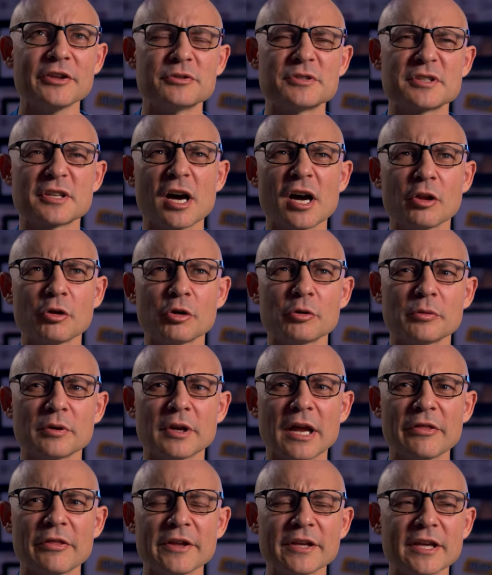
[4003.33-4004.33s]
Mm-hmm. I colored, that's
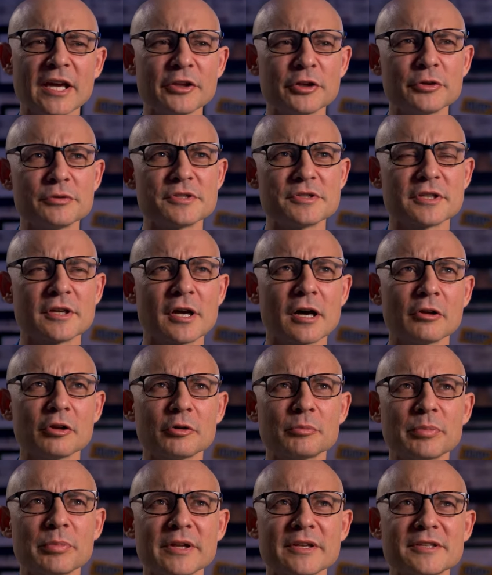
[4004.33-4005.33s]
right, a I think beetle. I used
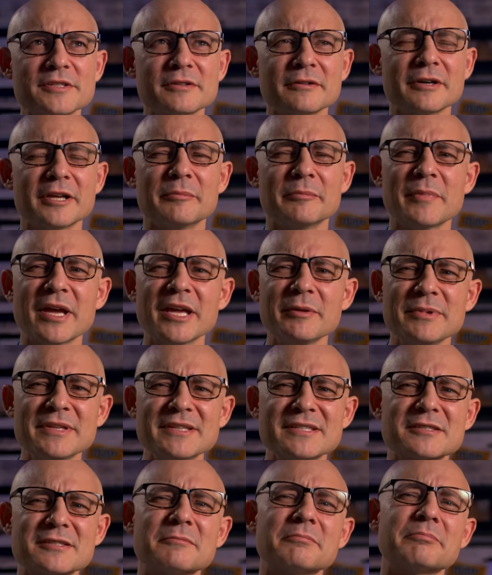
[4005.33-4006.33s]
colored pencil and
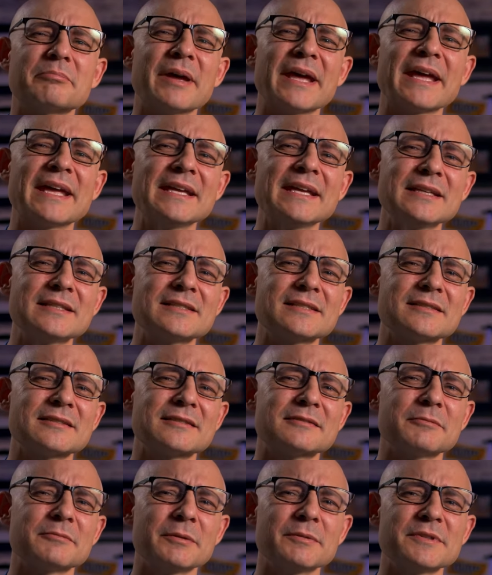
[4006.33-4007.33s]
maybe some paint,
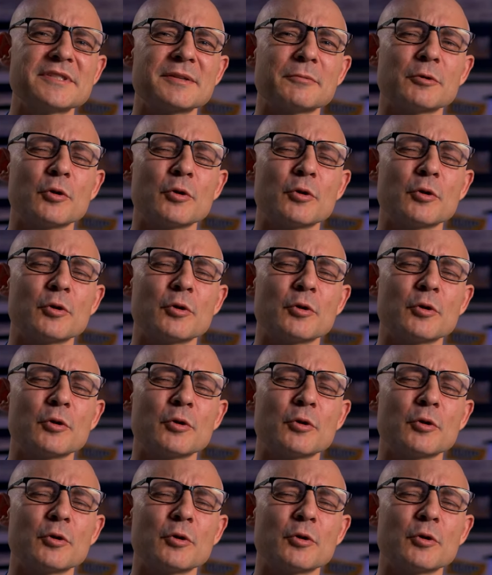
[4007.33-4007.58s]
maybe yep.